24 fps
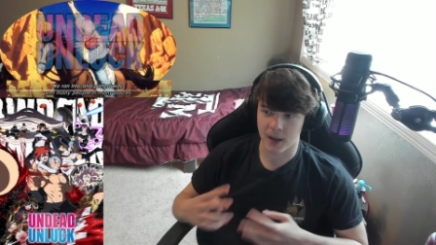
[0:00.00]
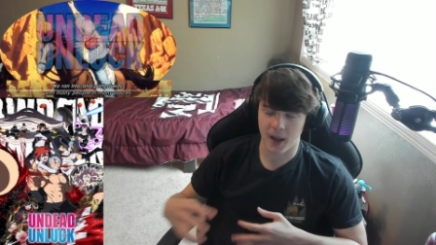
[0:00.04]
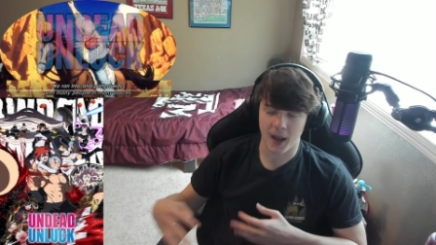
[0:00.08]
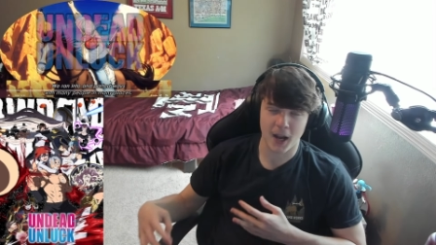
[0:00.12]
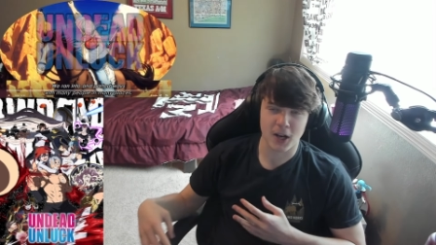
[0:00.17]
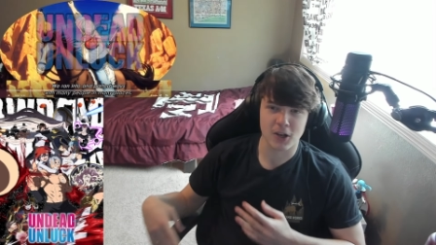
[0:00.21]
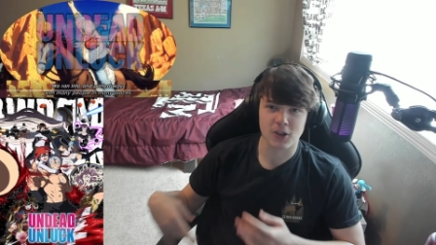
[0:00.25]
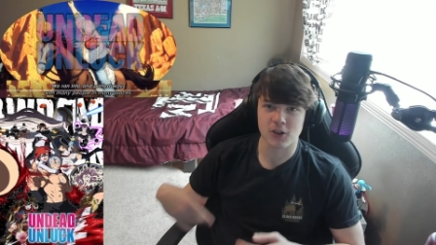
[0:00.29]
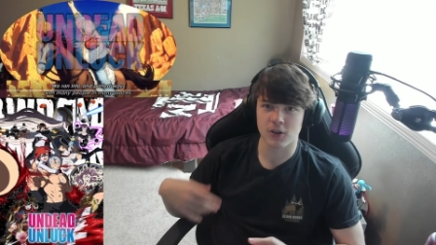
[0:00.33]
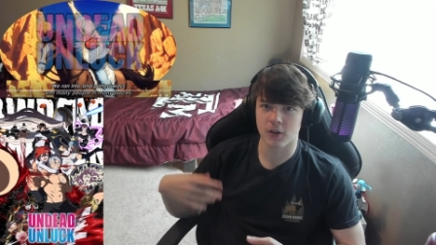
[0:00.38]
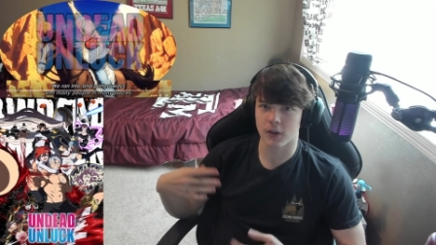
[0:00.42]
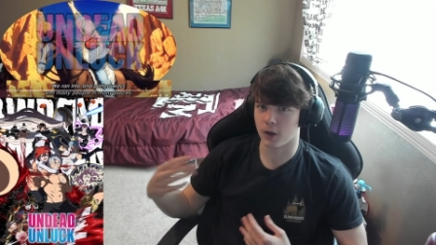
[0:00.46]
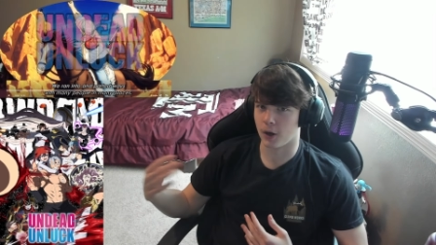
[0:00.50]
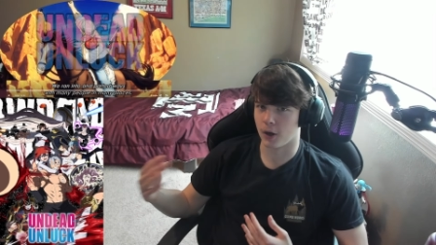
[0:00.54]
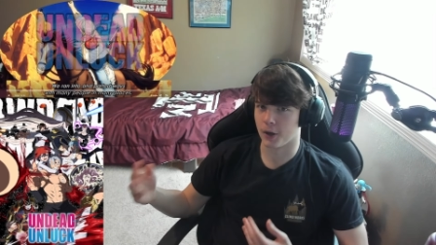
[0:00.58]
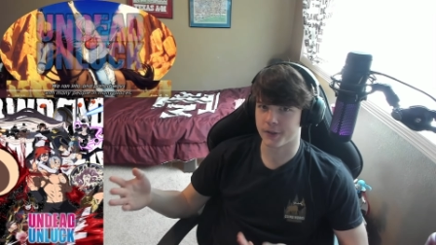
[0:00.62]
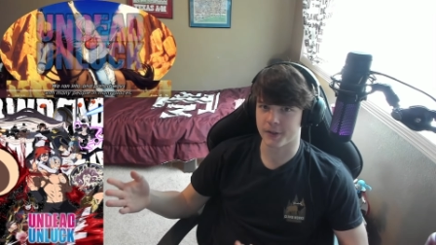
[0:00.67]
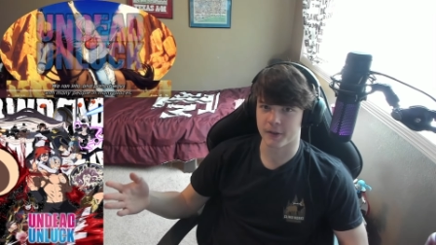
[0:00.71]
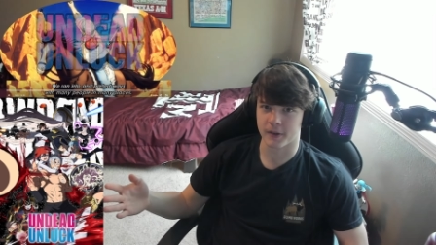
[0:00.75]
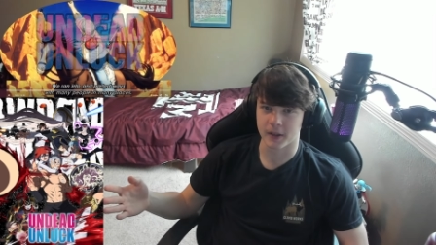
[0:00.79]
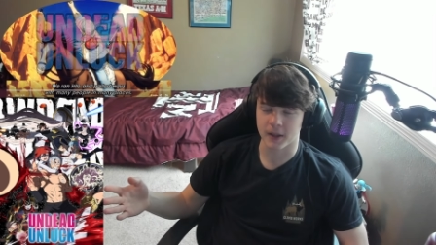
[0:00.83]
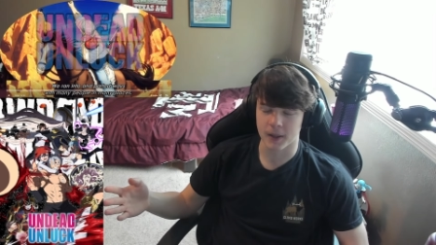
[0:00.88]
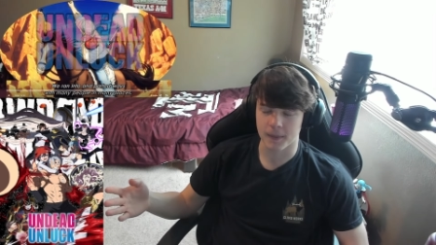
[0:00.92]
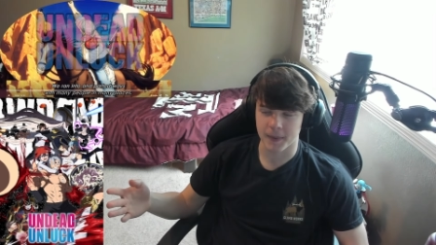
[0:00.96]
actually
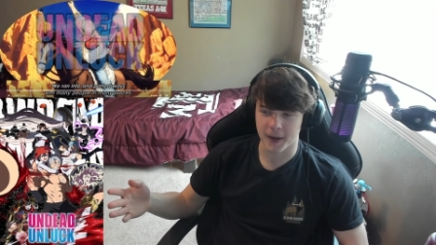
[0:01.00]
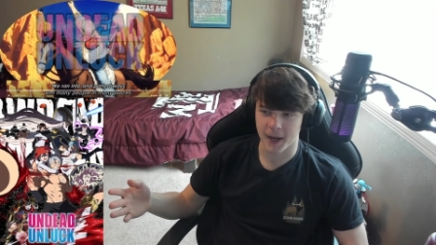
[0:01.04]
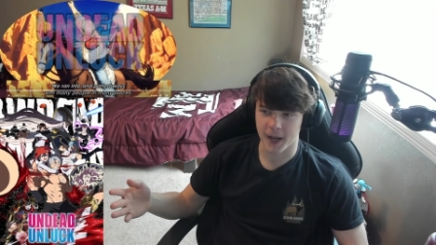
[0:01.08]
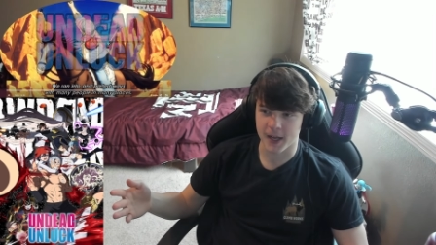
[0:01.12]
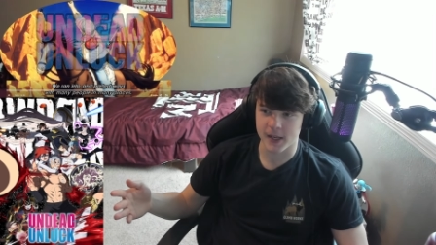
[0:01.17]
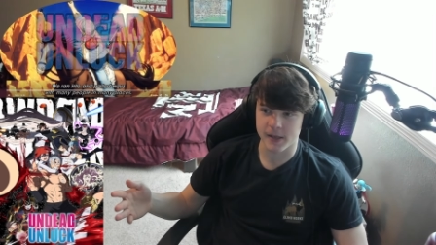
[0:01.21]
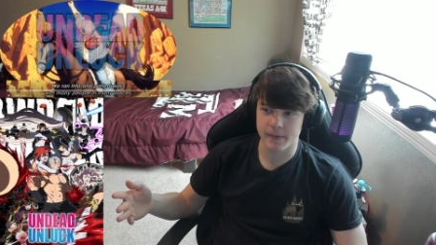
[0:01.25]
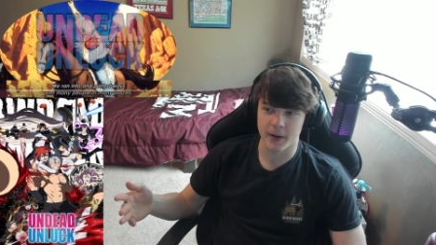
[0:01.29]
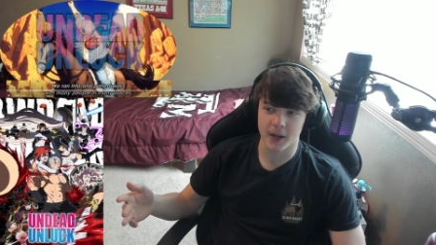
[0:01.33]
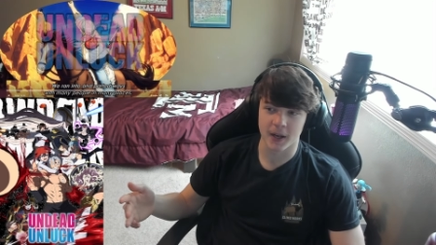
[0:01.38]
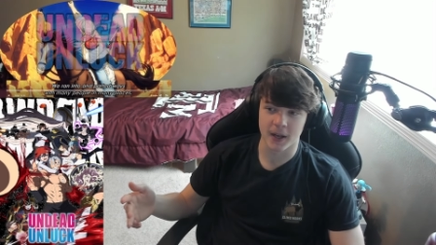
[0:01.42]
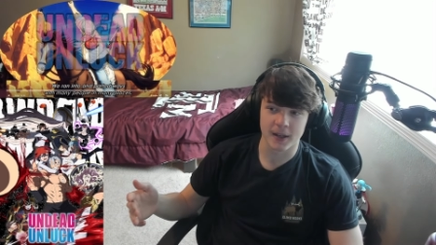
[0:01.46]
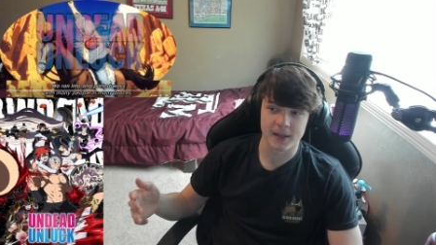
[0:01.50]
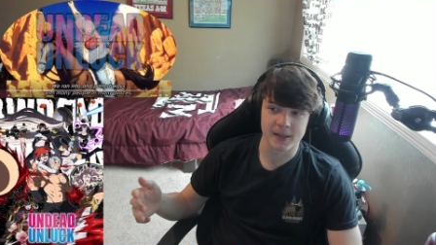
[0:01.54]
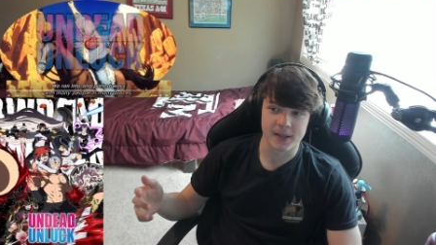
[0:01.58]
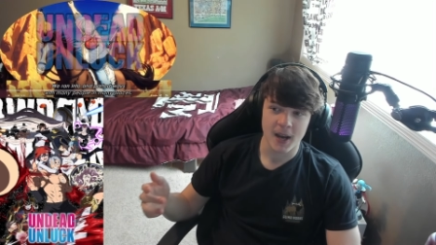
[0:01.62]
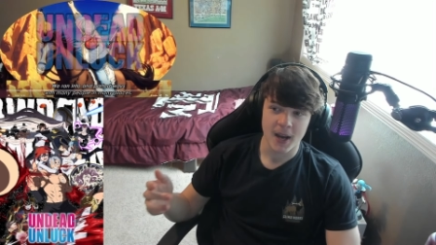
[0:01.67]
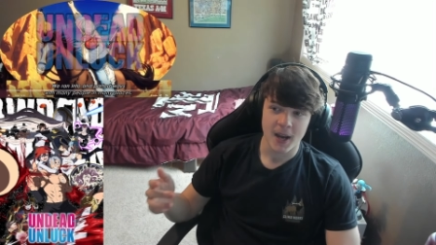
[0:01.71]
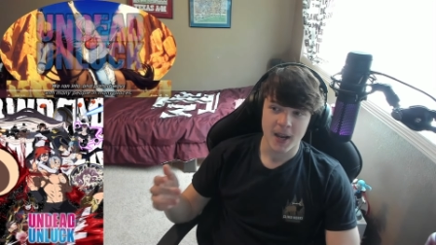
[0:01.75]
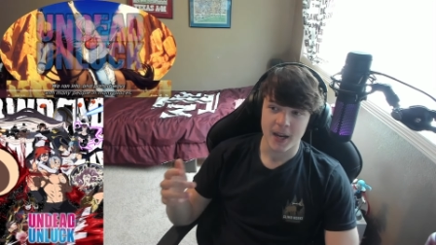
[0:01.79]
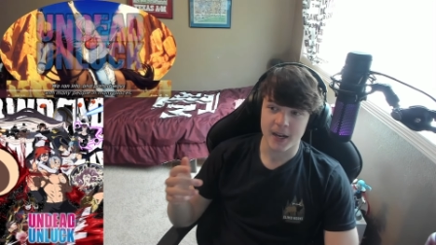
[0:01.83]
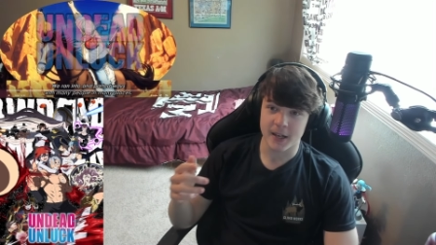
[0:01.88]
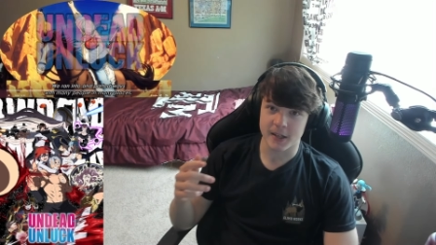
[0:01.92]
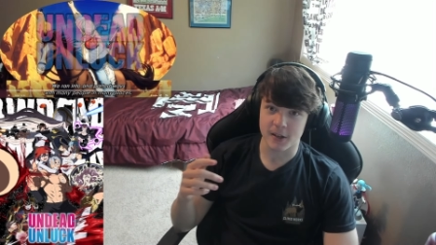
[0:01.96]
altering the past because
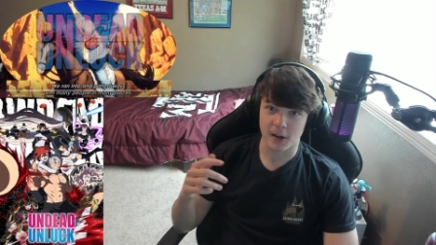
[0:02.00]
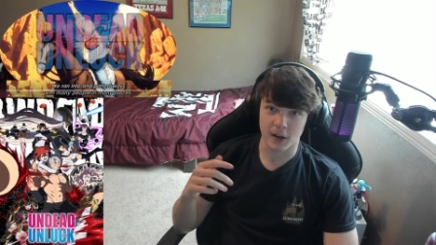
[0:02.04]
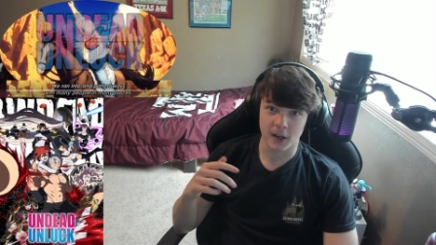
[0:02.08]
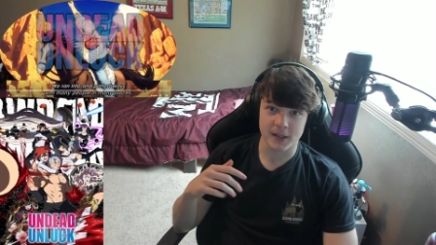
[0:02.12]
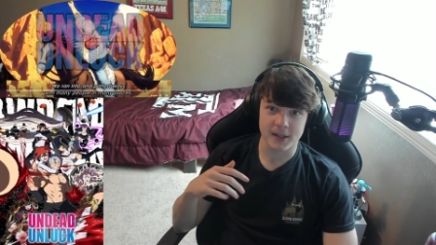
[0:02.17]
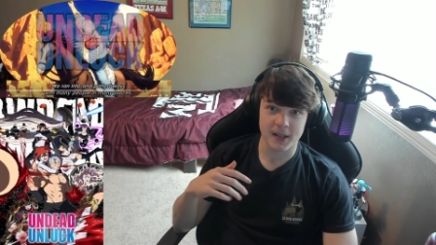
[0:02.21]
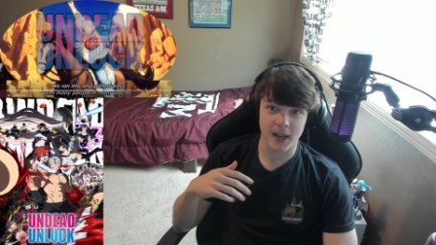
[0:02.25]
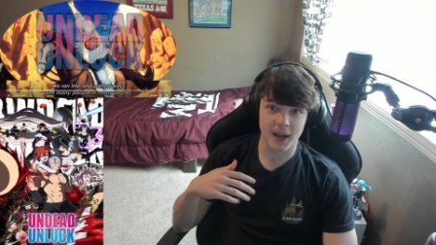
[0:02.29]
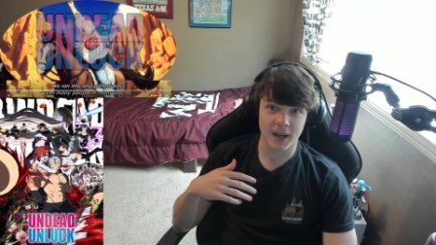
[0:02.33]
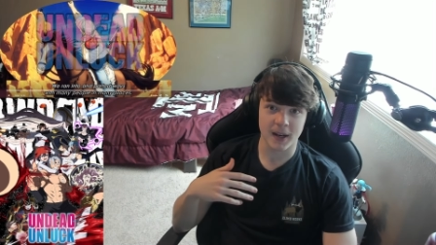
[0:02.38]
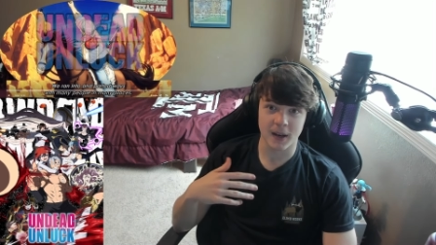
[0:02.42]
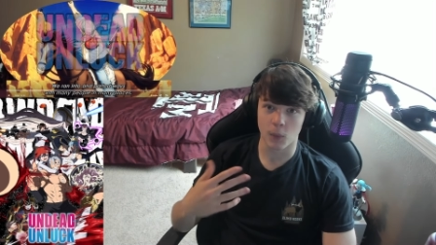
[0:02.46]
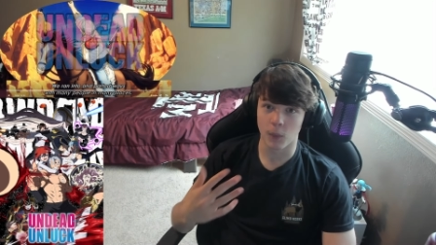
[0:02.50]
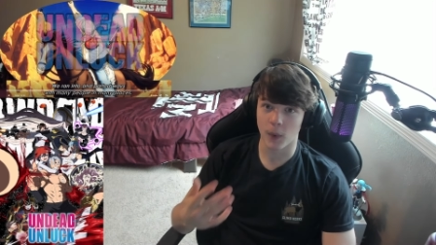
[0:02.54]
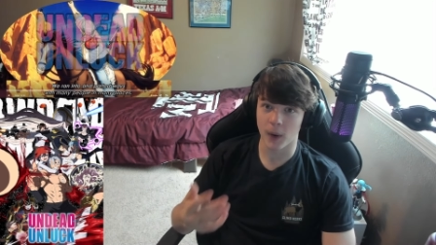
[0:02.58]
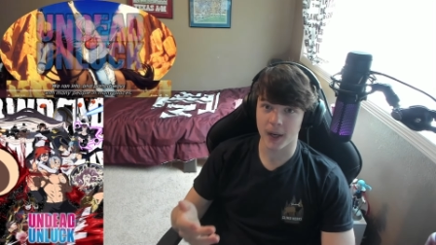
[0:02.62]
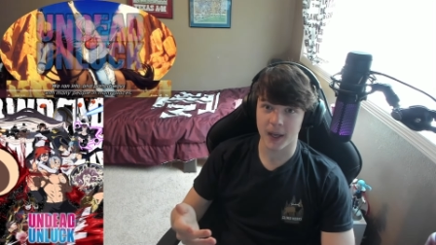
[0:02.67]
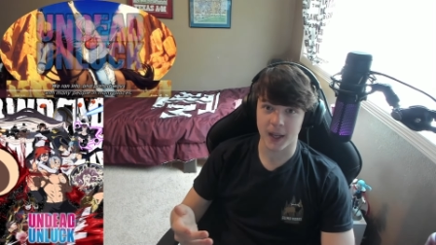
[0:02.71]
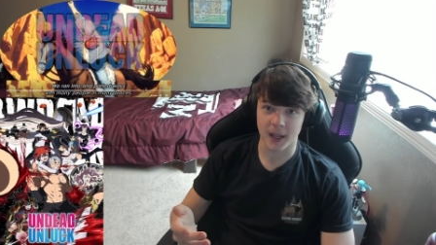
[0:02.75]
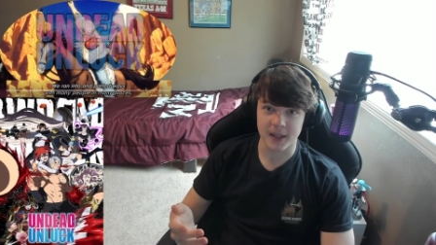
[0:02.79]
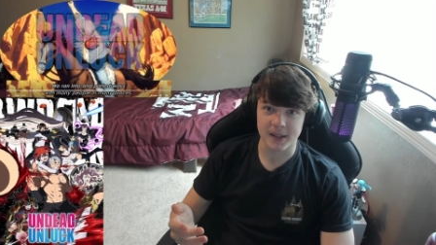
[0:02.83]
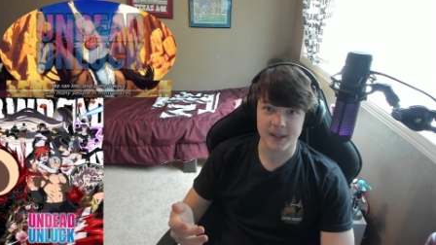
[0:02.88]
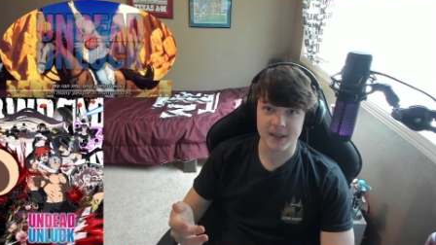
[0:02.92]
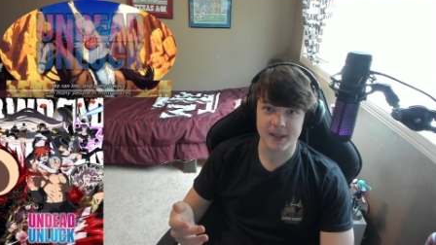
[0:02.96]
he started saying
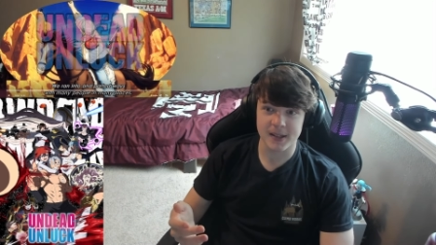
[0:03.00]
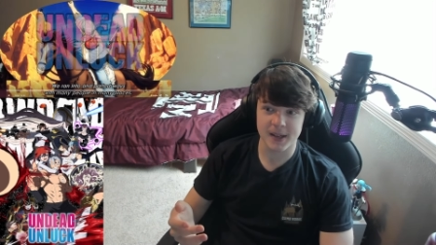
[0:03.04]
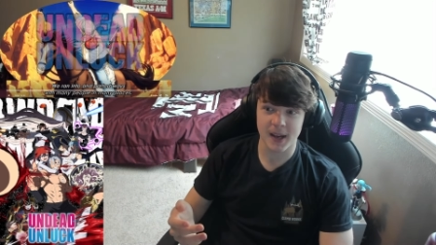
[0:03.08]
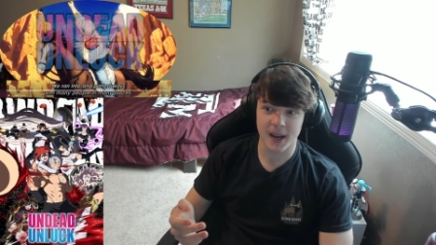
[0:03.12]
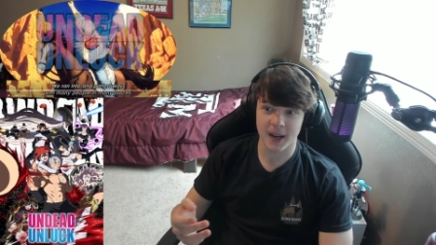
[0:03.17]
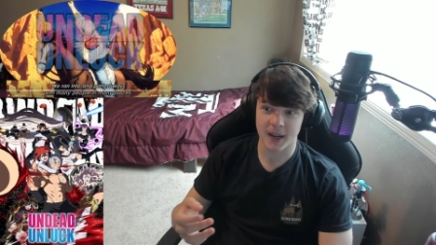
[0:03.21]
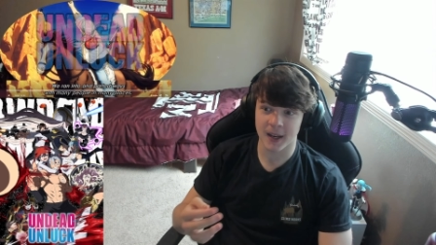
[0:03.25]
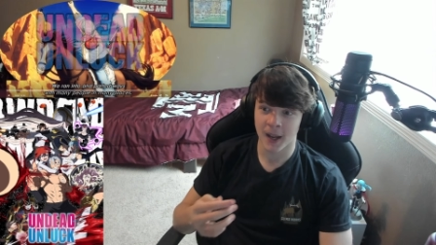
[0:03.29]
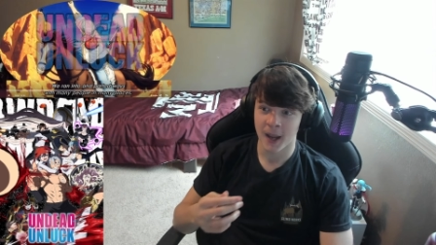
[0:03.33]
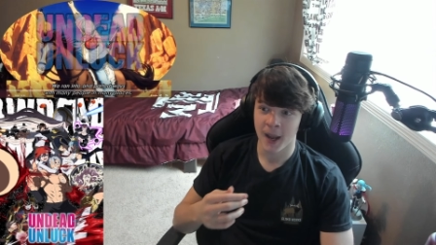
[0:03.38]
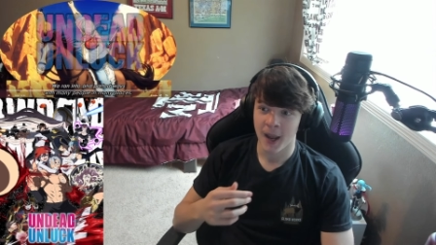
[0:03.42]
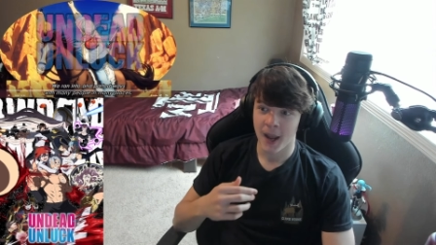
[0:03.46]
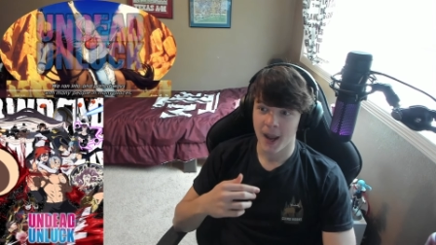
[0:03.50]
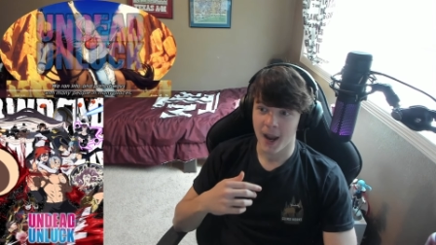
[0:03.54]
wicked sick